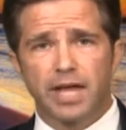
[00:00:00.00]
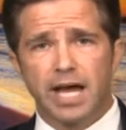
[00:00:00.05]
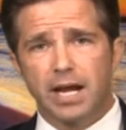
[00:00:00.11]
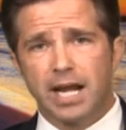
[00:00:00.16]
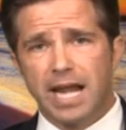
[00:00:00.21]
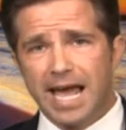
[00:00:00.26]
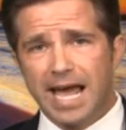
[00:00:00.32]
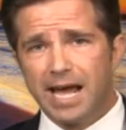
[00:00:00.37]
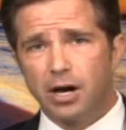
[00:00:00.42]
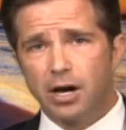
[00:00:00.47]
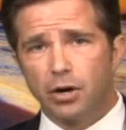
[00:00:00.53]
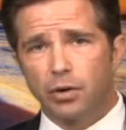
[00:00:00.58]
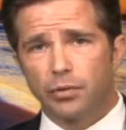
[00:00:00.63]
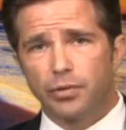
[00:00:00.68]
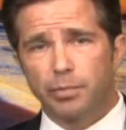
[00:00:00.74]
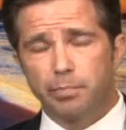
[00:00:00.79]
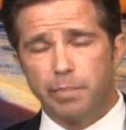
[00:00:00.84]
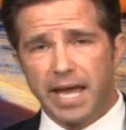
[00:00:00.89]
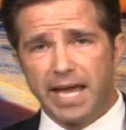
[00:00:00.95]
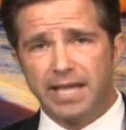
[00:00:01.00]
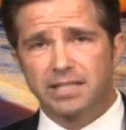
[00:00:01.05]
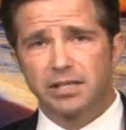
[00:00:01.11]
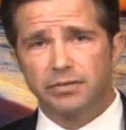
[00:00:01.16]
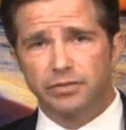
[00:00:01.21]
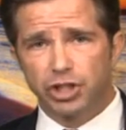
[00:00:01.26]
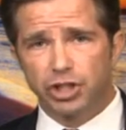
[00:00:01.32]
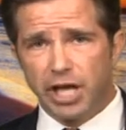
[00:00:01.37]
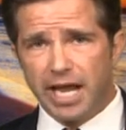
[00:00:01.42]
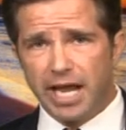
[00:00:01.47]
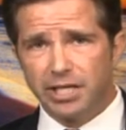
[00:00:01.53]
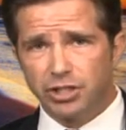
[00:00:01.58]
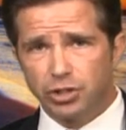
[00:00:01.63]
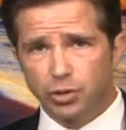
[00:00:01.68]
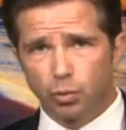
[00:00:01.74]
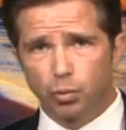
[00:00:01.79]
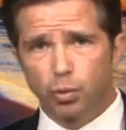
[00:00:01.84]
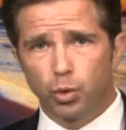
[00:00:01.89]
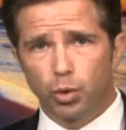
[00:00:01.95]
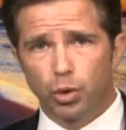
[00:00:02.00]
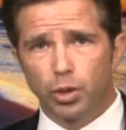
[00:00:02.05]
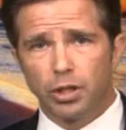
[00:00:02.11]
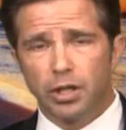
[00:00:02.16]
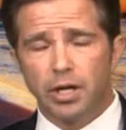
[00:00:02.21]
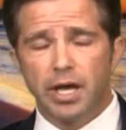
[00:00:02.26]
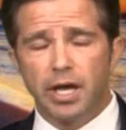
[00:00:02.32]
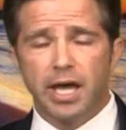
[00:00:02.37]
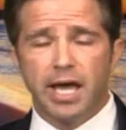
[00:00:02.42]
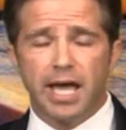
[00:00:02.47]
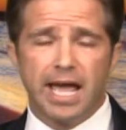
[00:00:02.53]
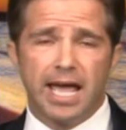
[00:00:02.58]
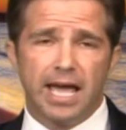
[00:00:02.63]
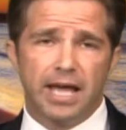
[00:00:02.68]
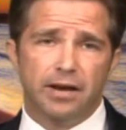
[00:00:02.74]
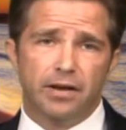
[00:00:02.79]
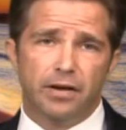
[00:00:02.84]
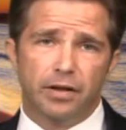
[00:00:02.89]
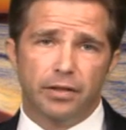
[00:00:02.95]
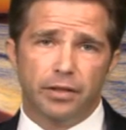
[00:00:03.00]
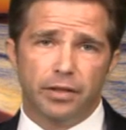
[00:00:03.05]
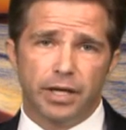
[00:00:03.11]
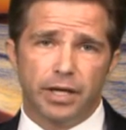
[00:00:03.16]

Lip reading: that now the banks have changed the rule, and